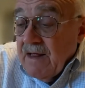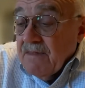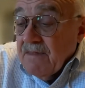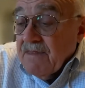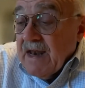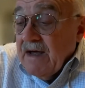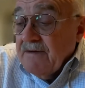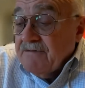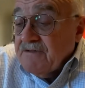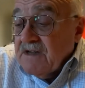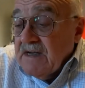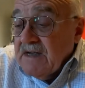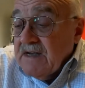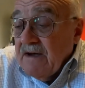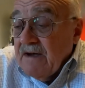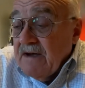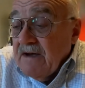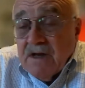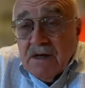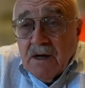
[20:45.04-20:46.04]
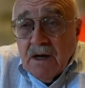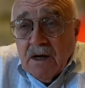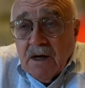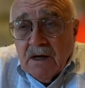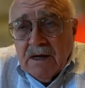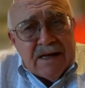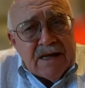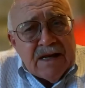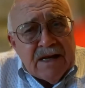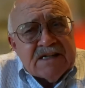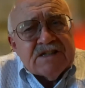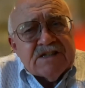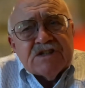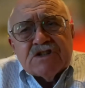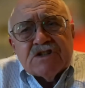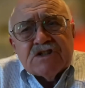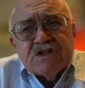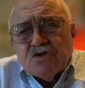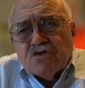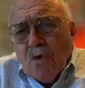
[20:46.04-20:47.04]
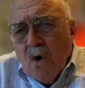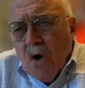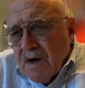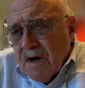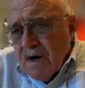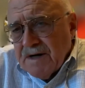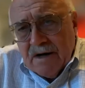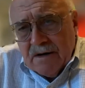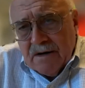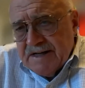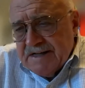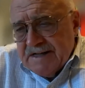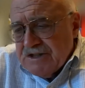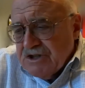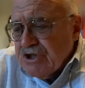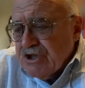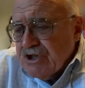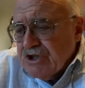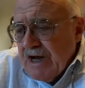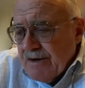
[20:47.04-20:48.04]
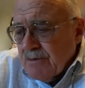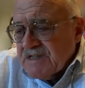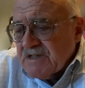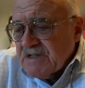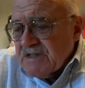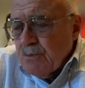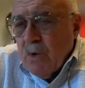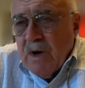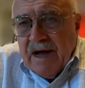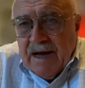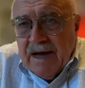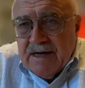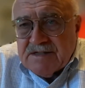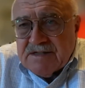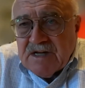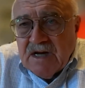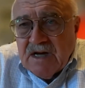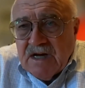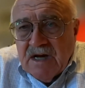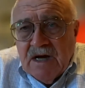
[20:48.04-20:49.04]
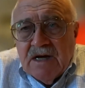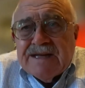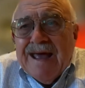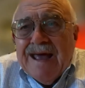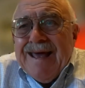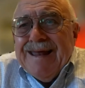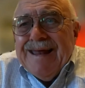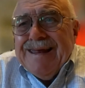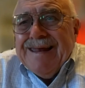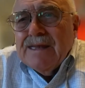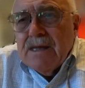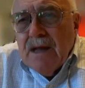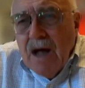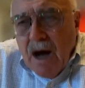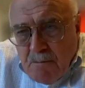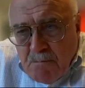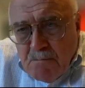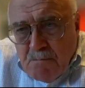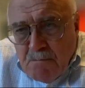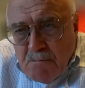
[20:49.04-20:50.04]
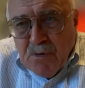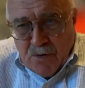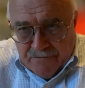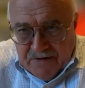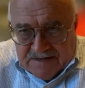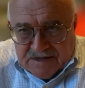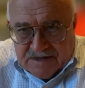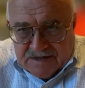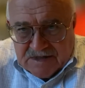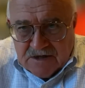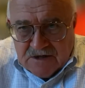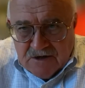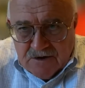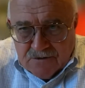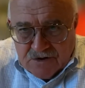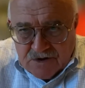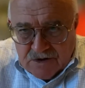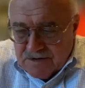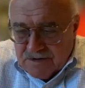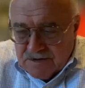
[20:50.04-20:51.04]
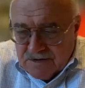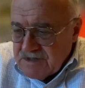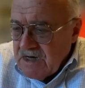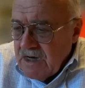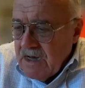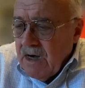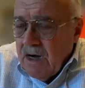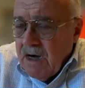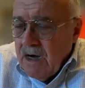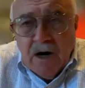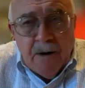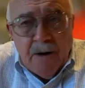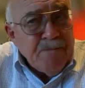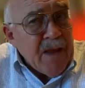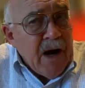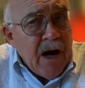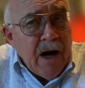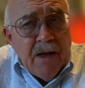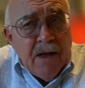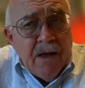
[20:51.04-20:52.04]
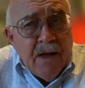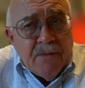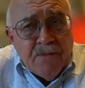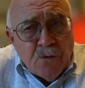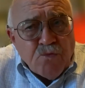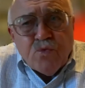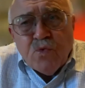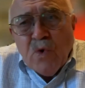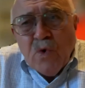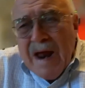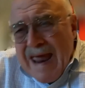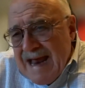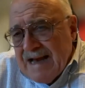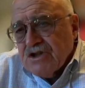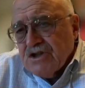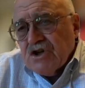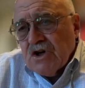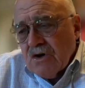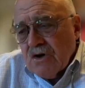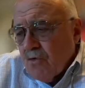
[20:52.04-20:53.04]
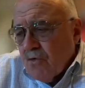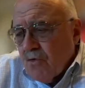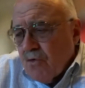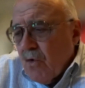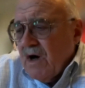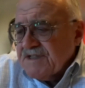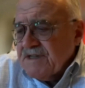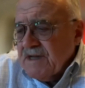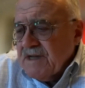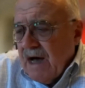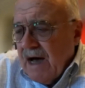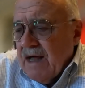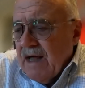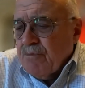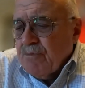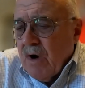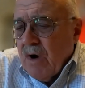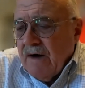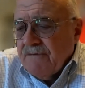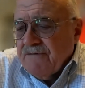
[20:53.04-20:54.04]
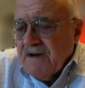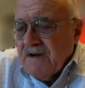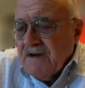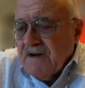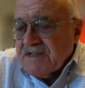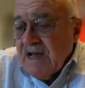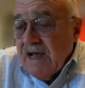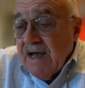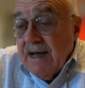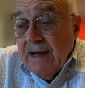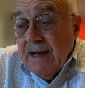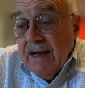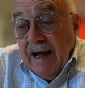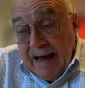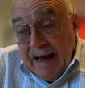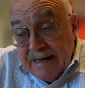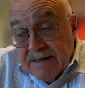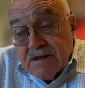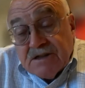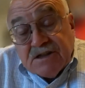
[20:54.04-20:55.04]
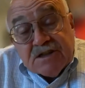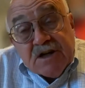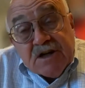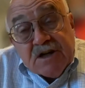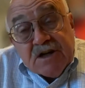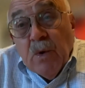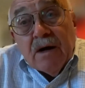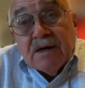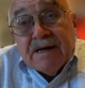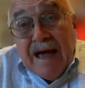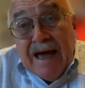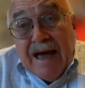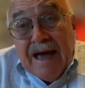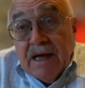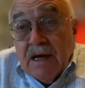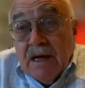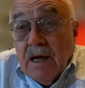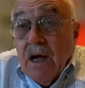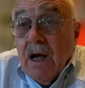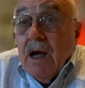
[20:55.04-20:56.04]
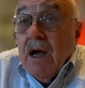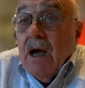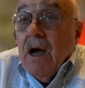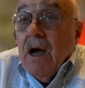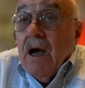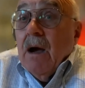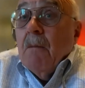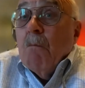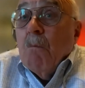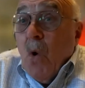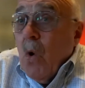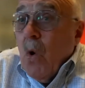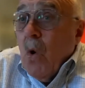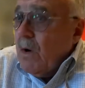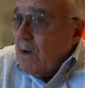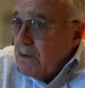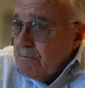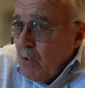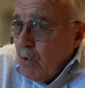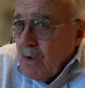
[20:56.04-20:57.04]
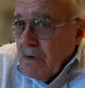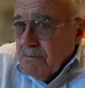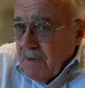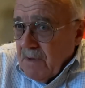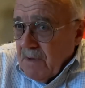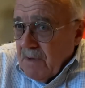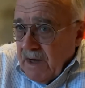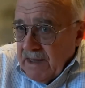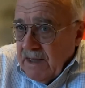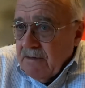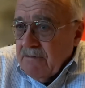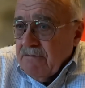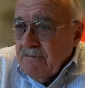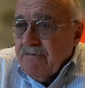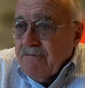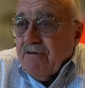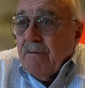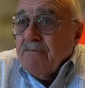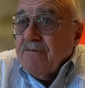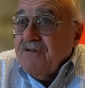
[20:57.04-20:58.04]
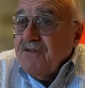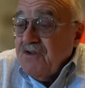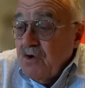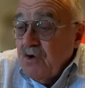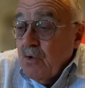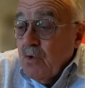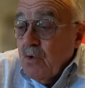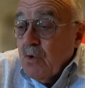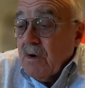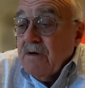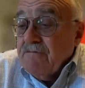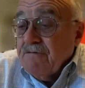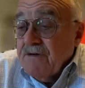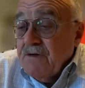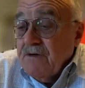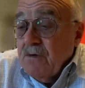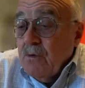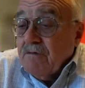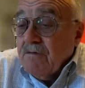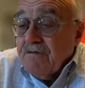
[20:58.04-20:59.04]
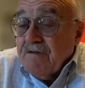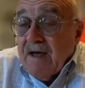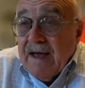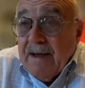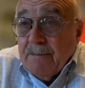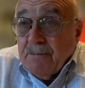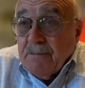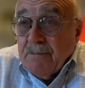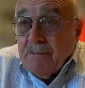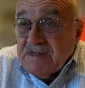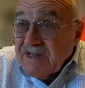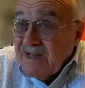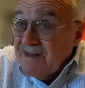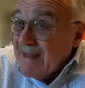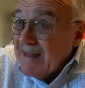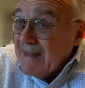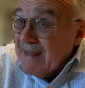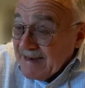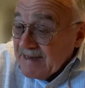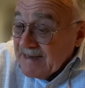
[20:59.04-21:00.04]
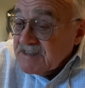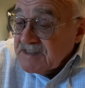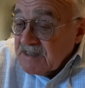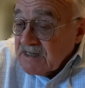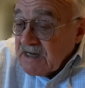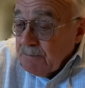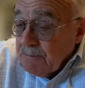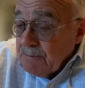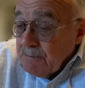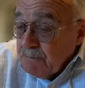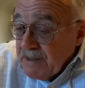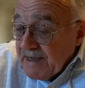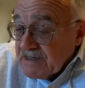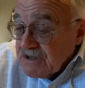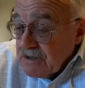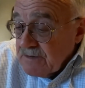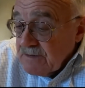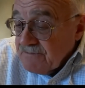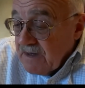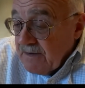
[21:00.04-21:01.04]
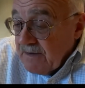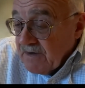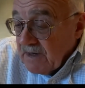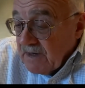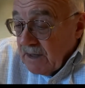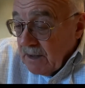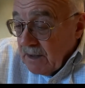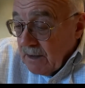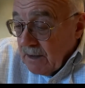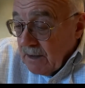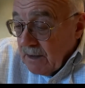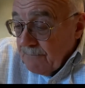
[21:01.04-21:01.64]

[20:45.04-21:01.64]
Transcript: that have given in extraordinarily generous ways to any number of institutions, the range across nonprofits. And so we are getting more and more money from fewer and fewer families. And that is the complexion of giving here.